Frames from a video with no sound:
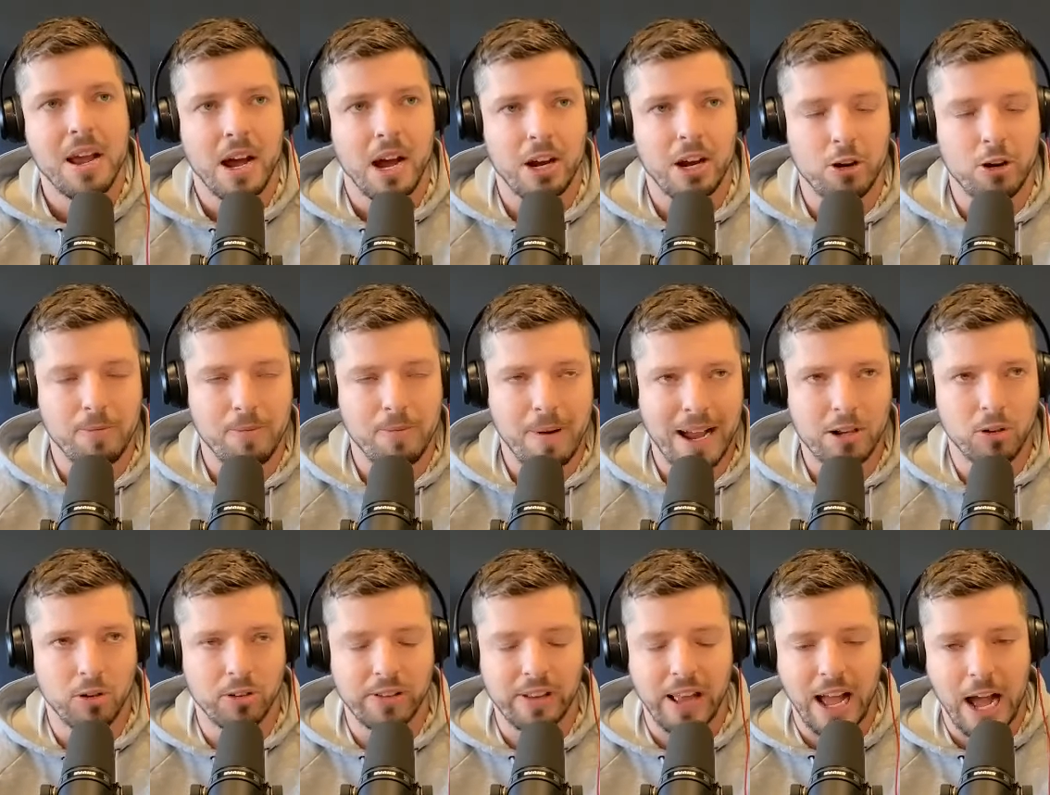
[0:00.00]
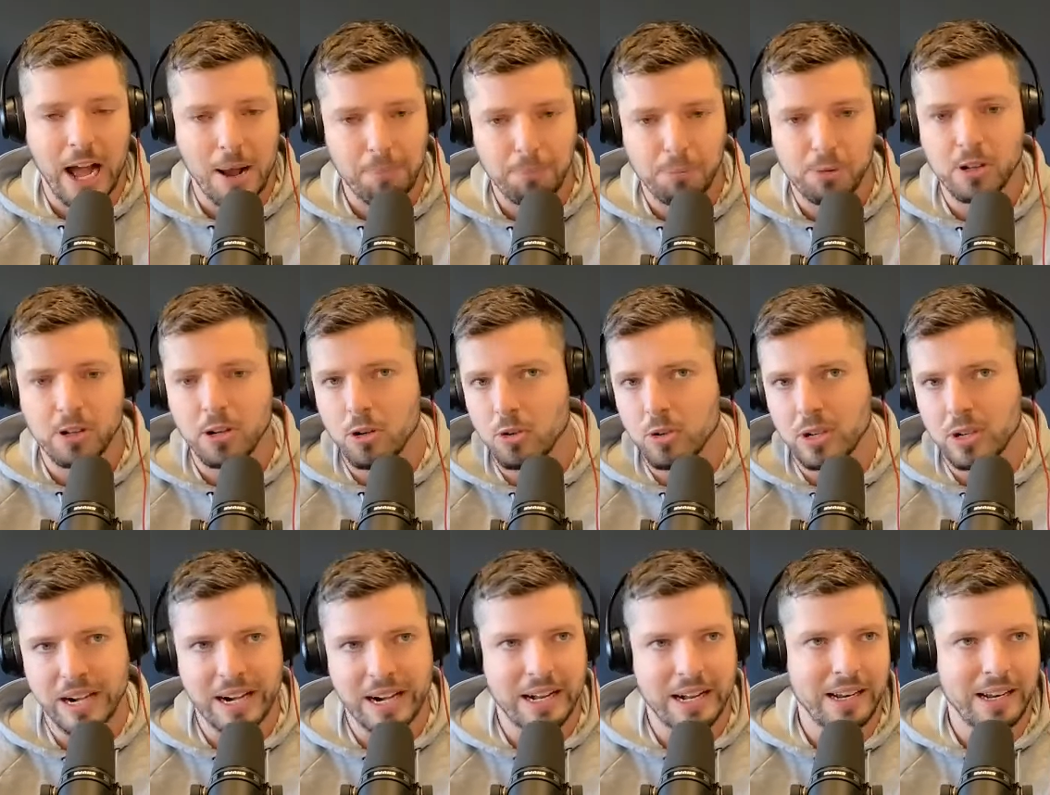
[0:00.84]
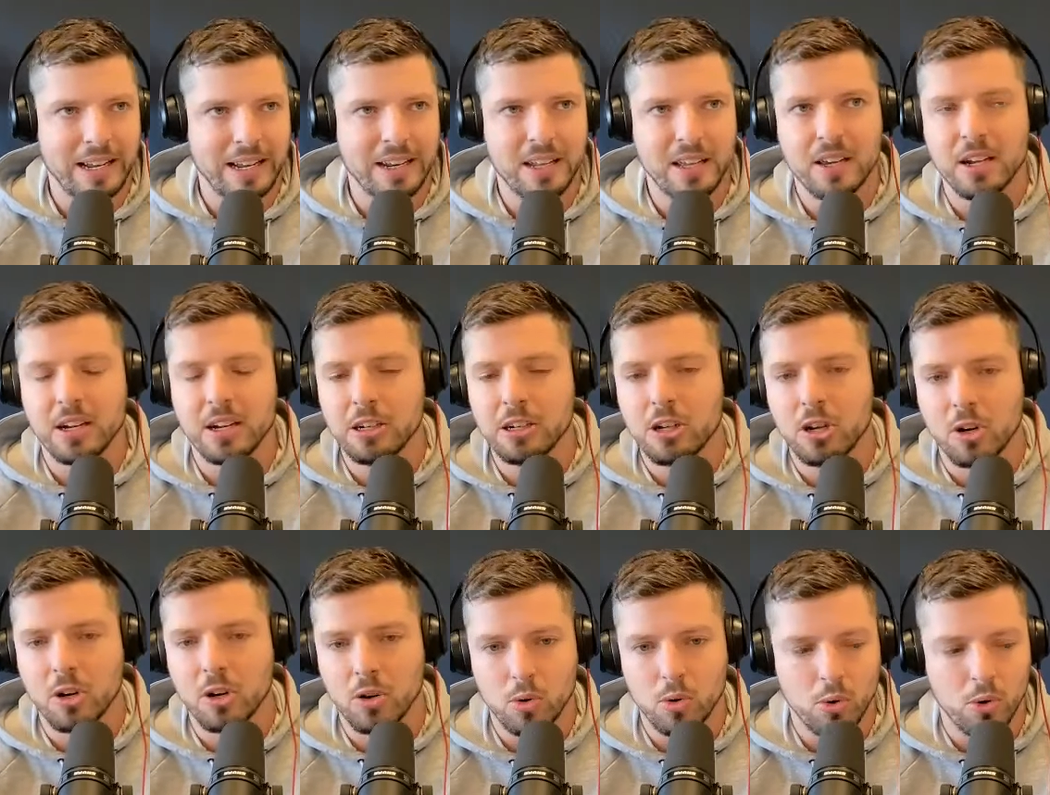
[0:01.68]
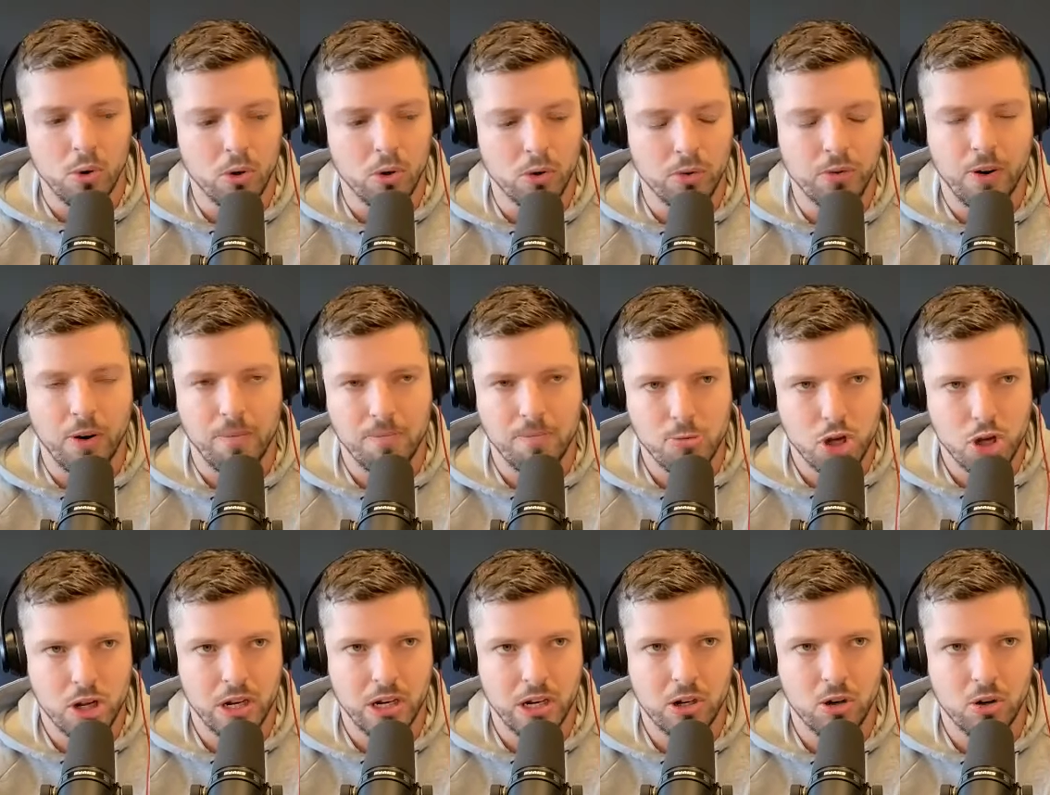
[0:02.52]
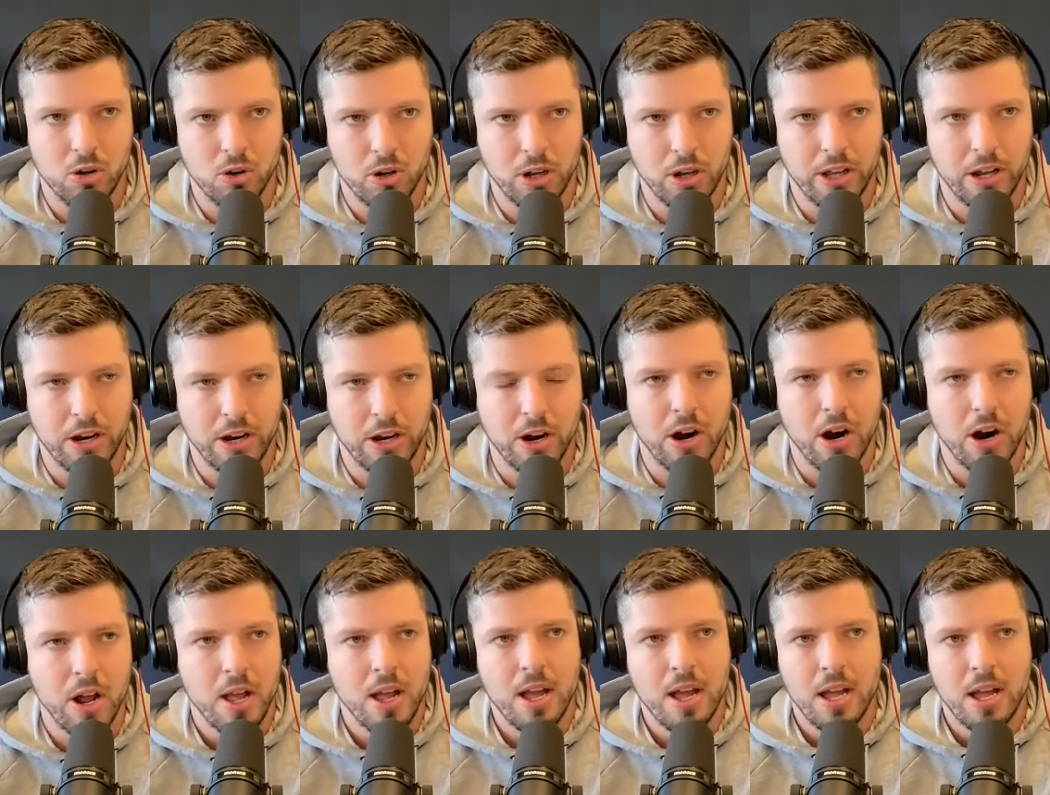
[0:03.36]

and your man goes, absolute clinical gold from Jill Cook here,